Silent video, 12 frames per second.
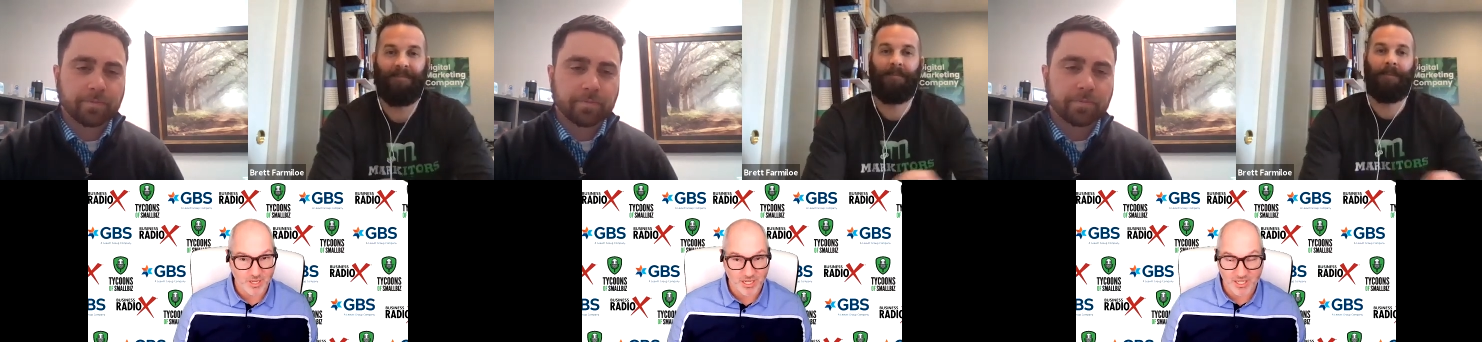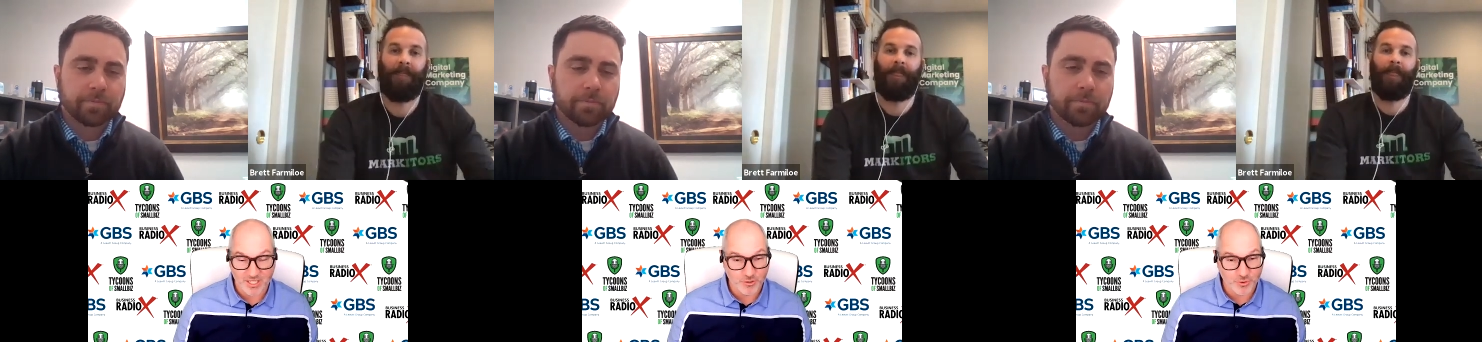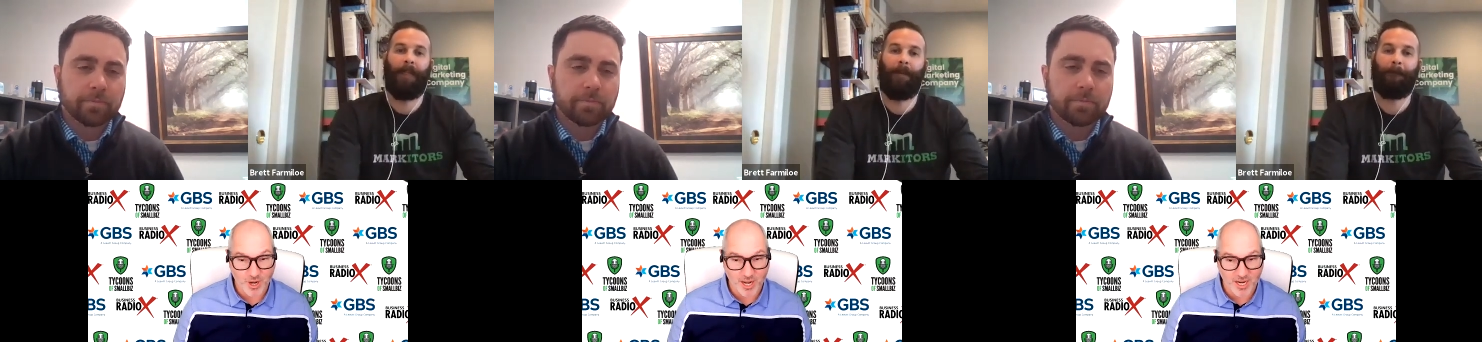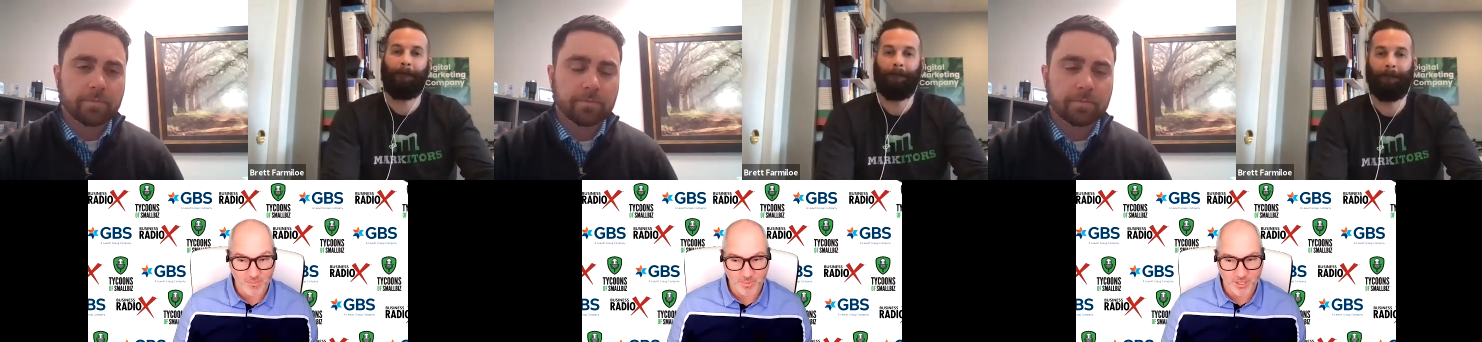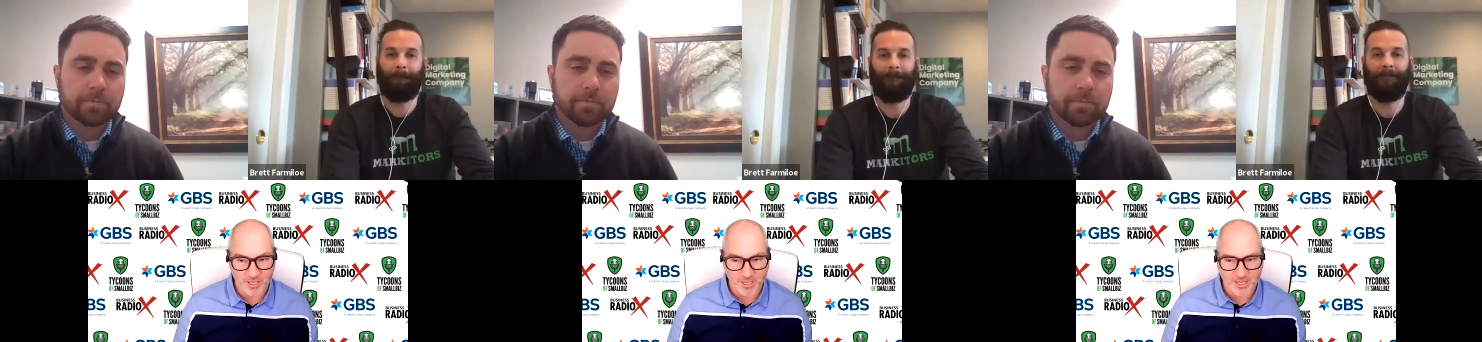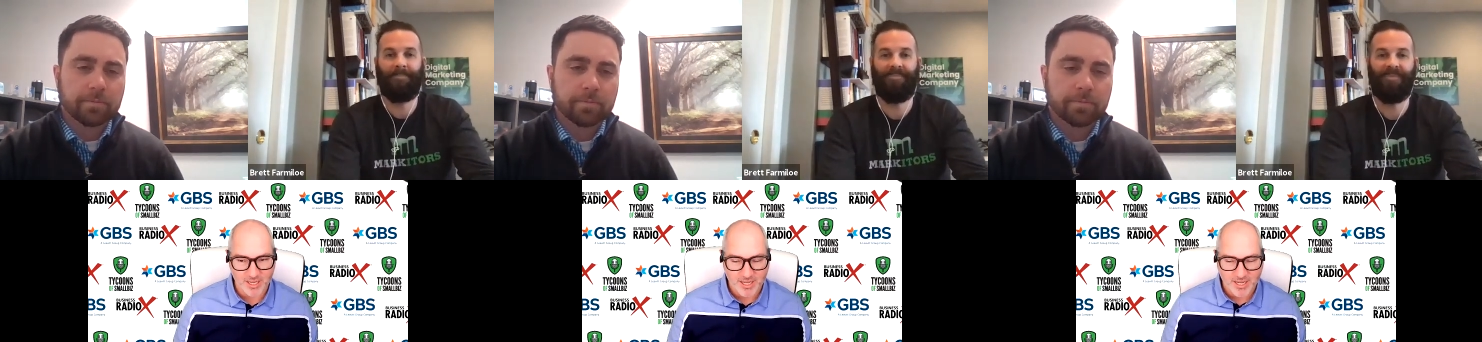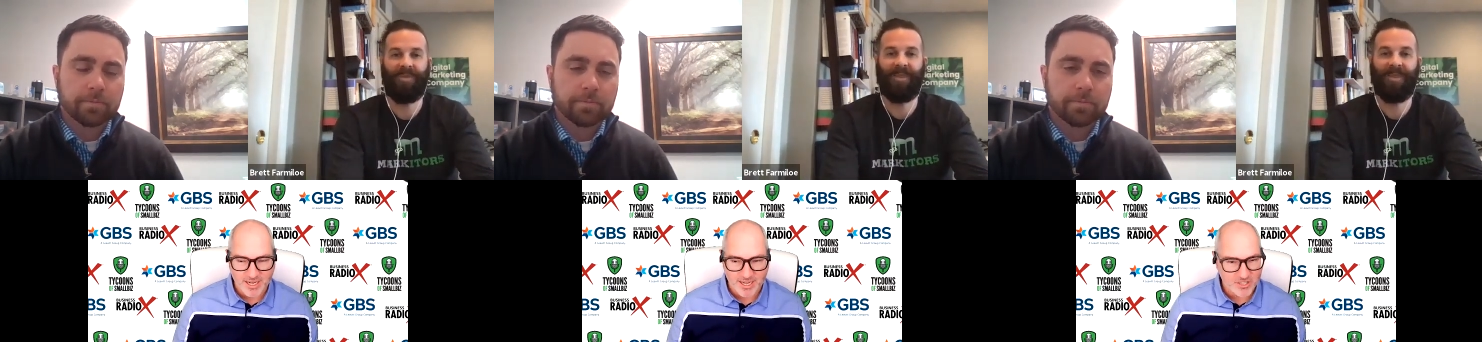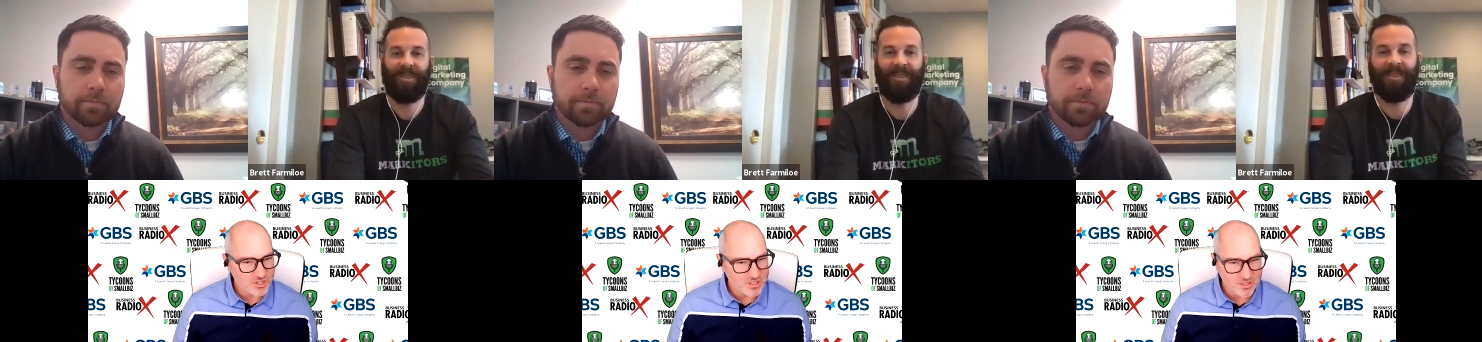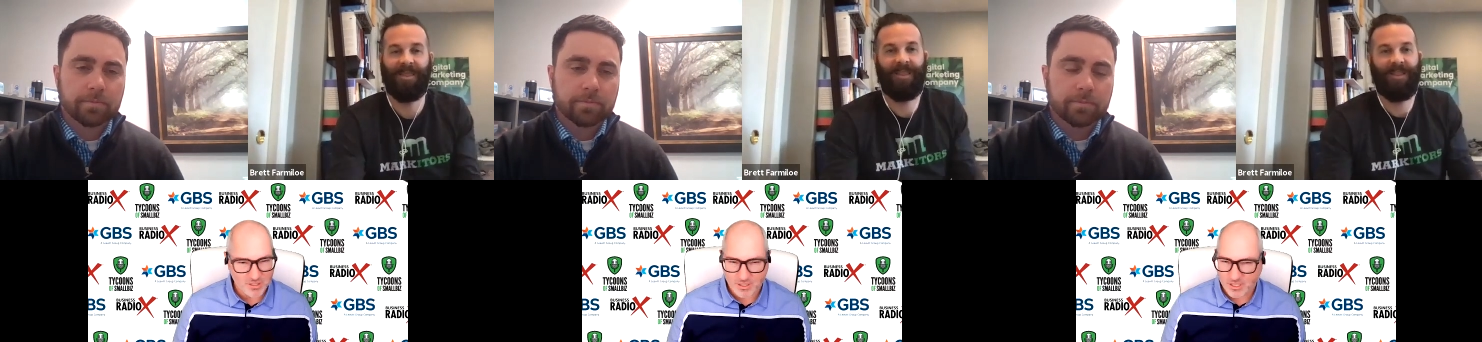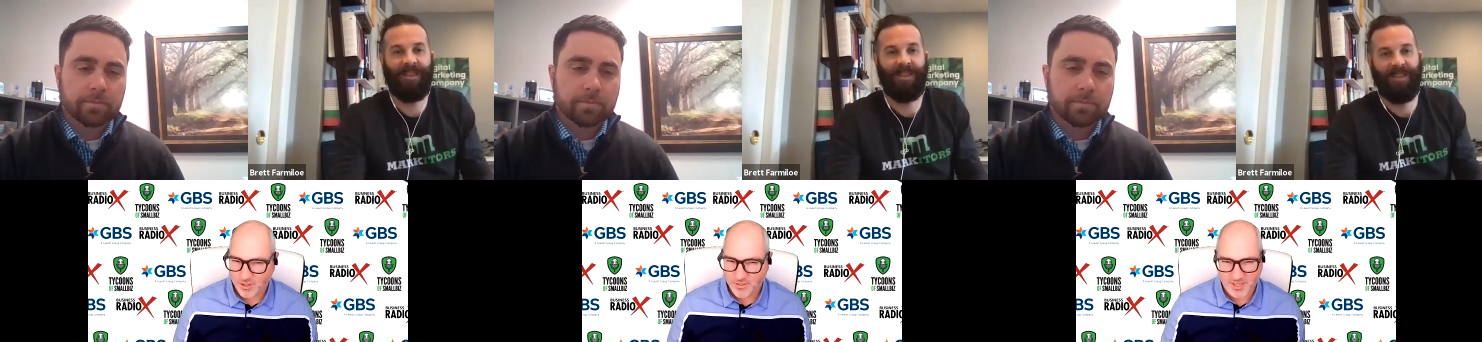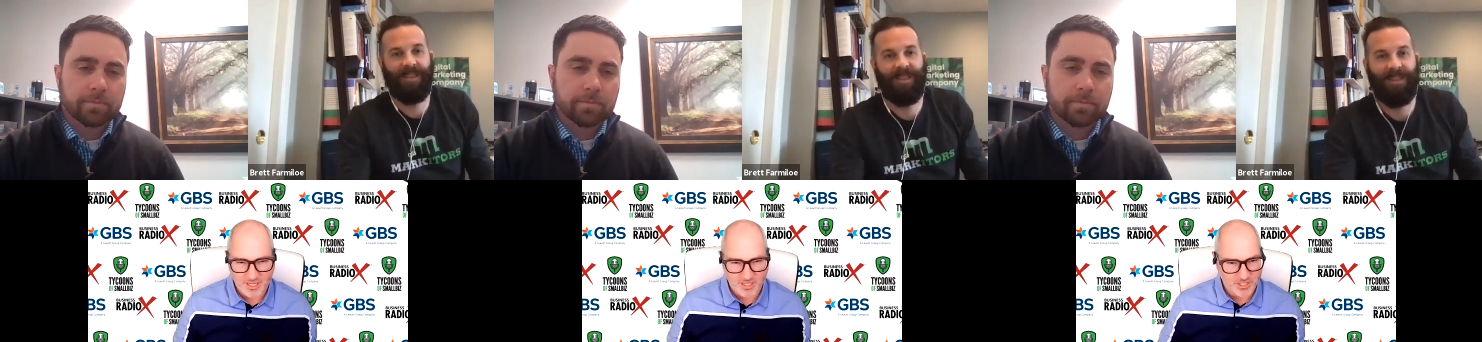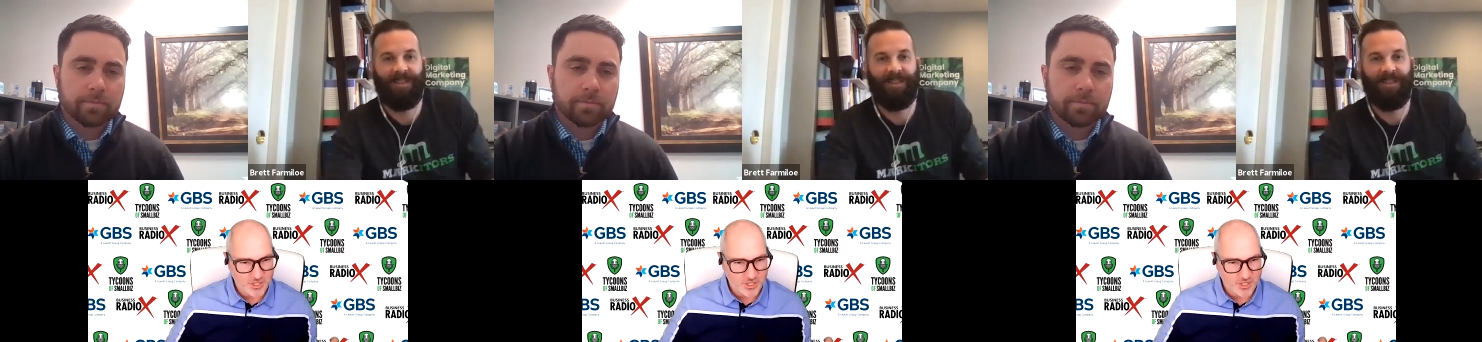Speaker 1: He did great, but it's just the little things.